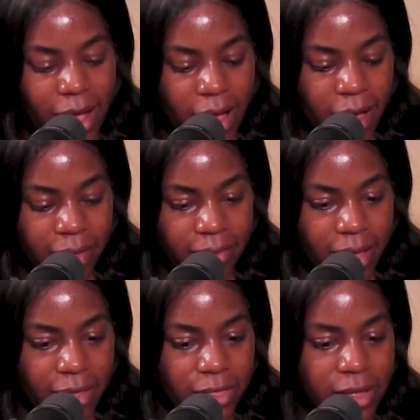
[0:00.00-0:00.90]
So
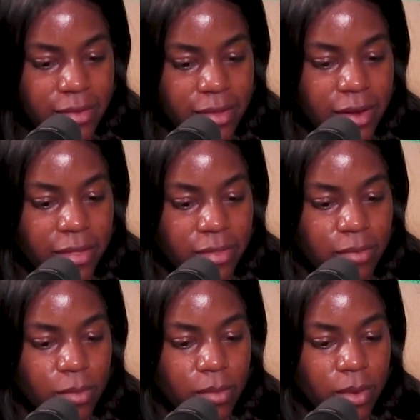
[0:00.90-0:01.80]
I think
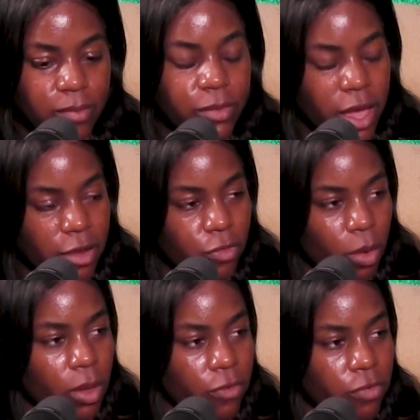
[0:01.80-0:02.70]
another,
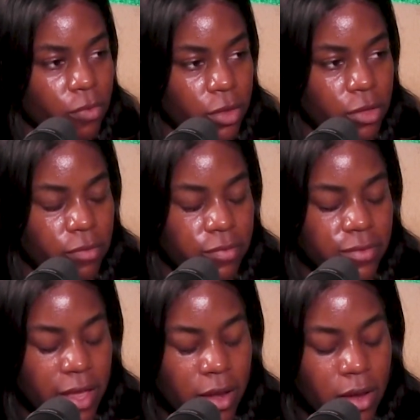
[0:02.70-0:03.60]
kind of going off of
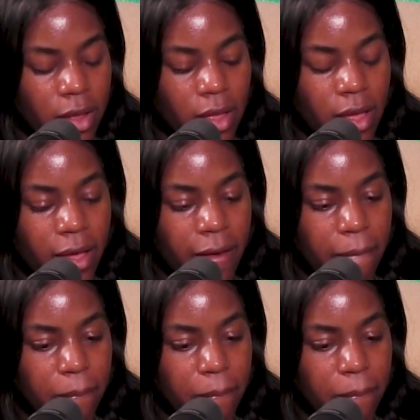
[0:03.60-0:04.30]
what you've said,